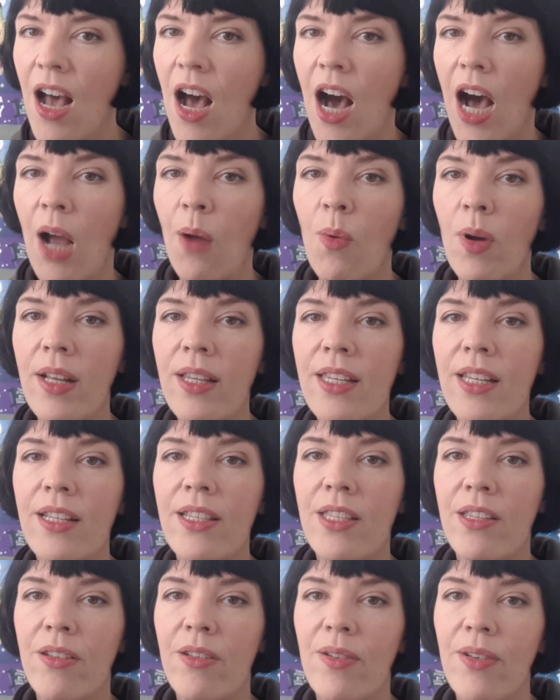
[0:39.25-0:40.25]
I wanted
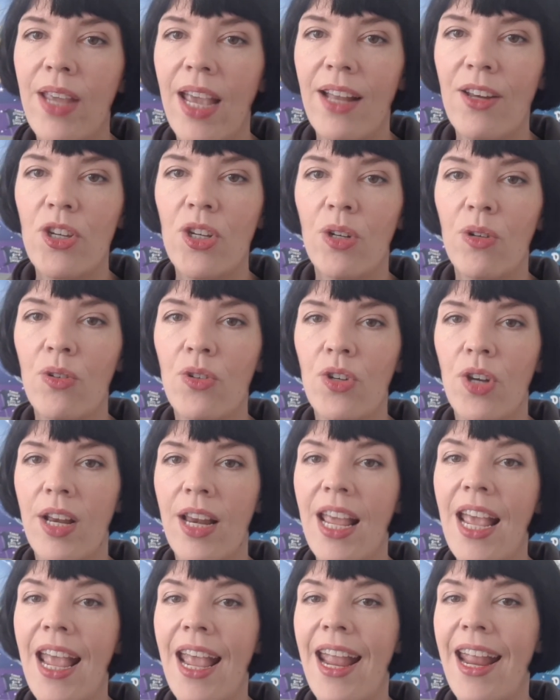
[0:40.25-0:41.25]
to get children
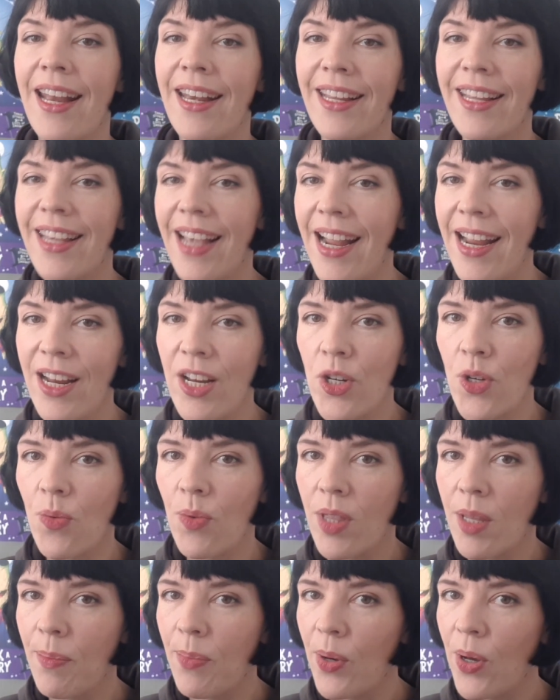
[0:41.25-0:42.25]
engaged with
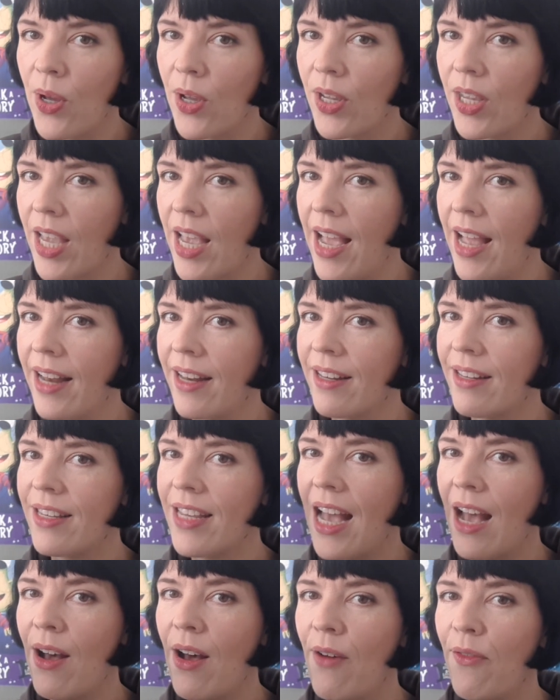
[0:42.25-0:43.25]
the book and
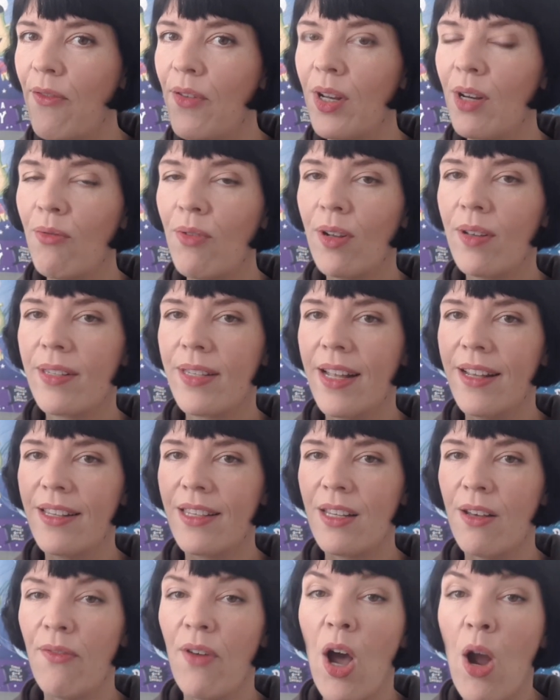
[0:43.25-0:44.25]
feel a real sense
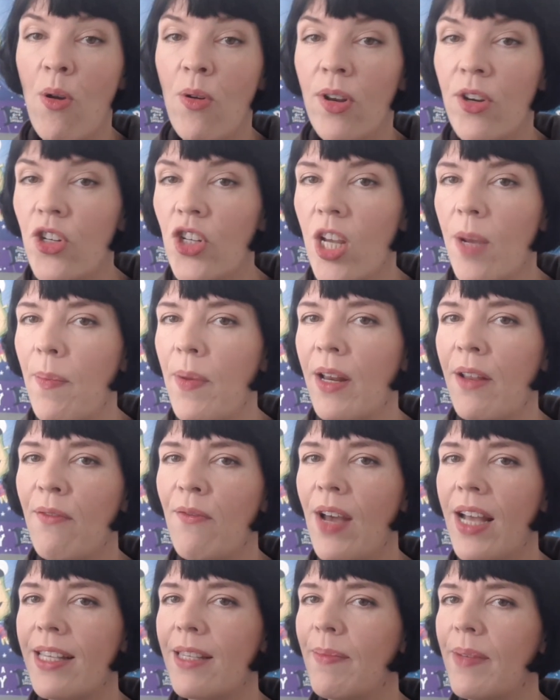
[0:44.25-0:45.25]
of ownership and
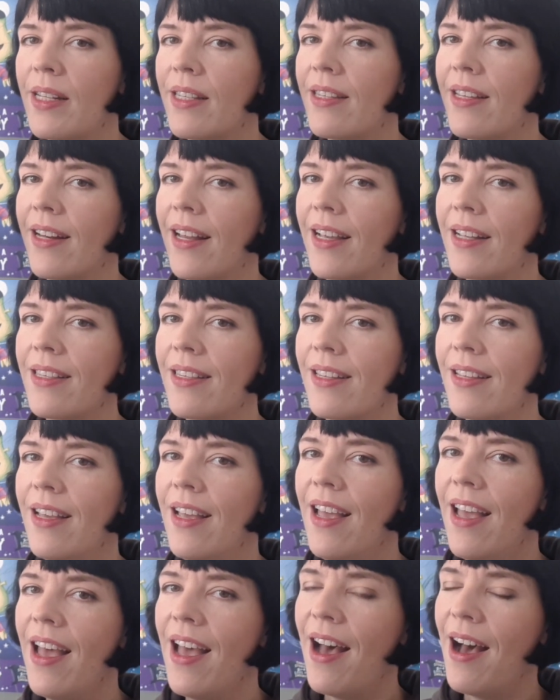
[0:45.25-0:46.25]
investment in
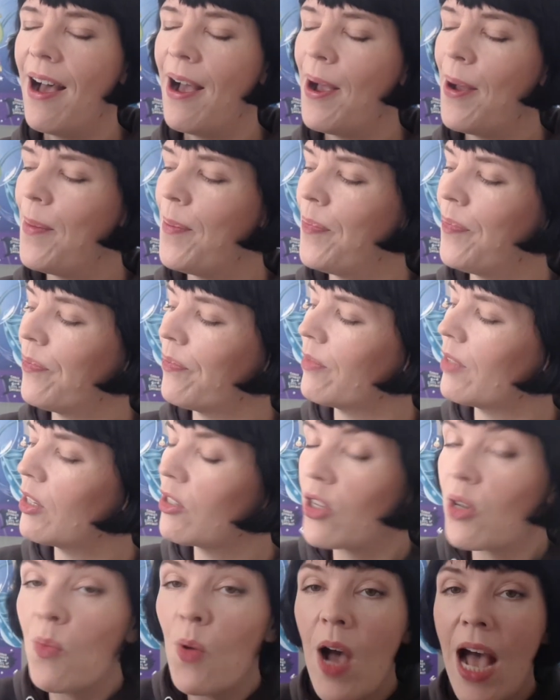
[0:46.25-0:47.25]
it.
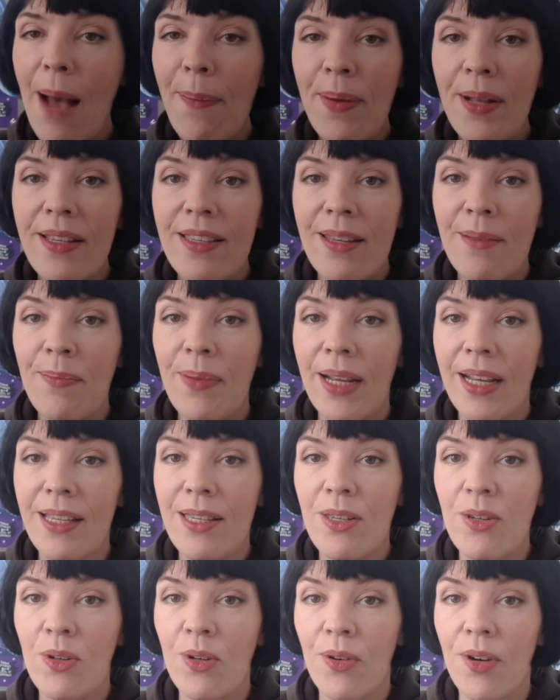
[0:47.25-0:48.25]
So what happens in Pick a
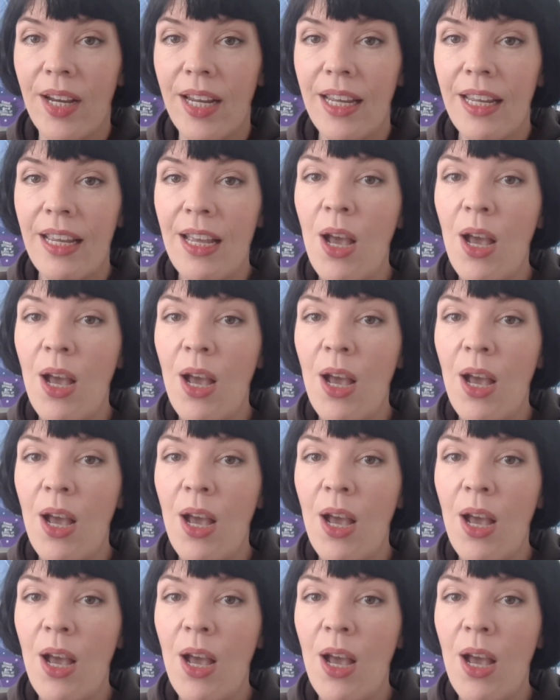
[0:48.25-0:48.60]
Story?